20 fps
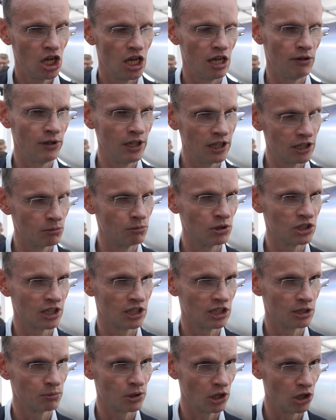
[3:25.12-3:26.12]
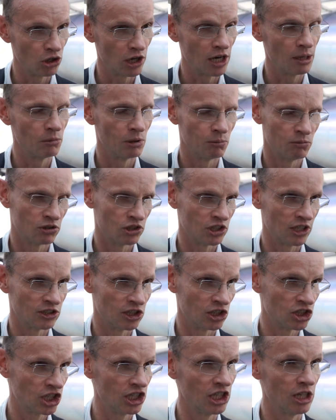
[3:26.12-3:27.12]
If he can present a program and
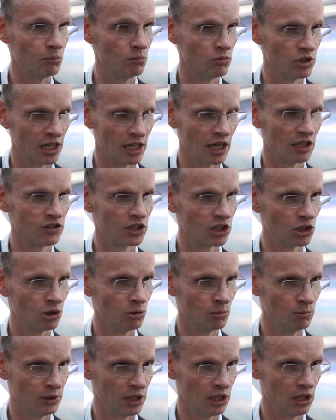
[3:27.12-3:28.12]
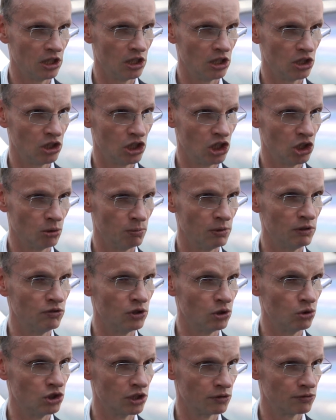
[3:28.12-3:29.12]
present a team, then I think he'll be
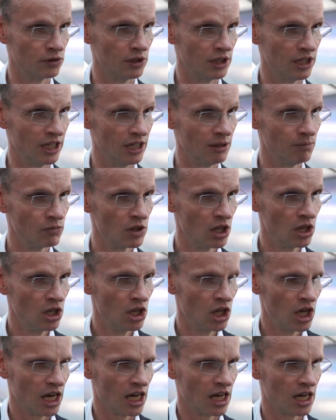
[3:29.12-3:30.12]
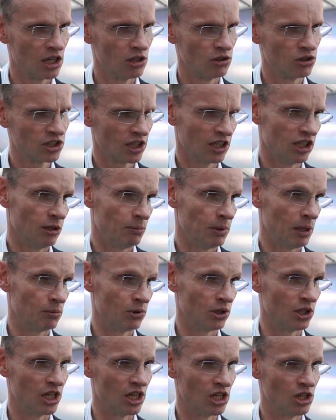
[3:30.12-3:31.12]
viewed differently. And certainly
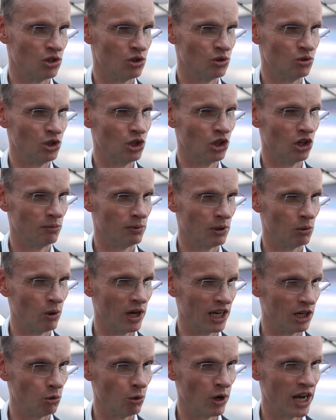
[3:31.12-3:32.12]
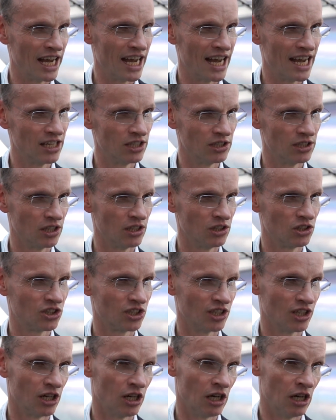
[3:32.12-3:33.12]
people in Europe are well aware
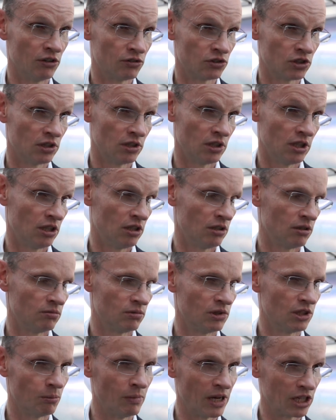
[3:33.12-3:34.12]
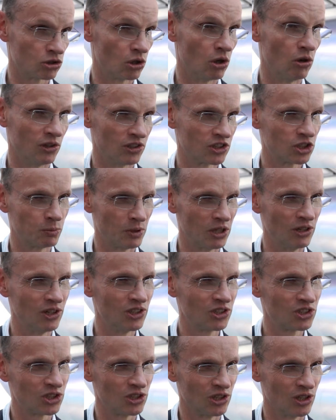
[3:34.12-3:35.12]
that after the Macron
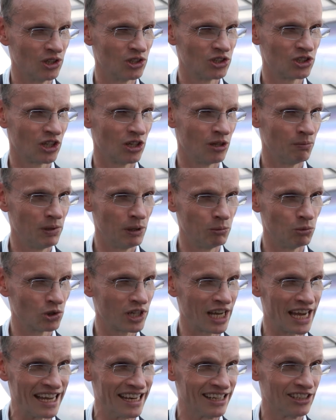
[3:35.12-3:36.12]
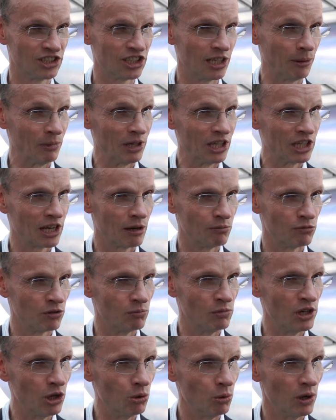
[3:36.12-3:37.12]
experience, that people can seemingly come
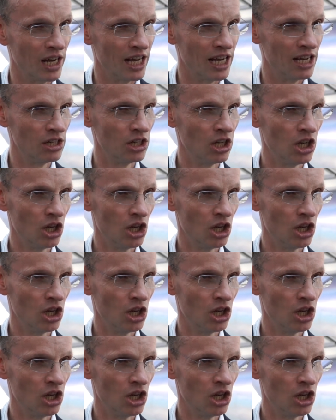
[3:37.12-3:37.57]
from nowhere.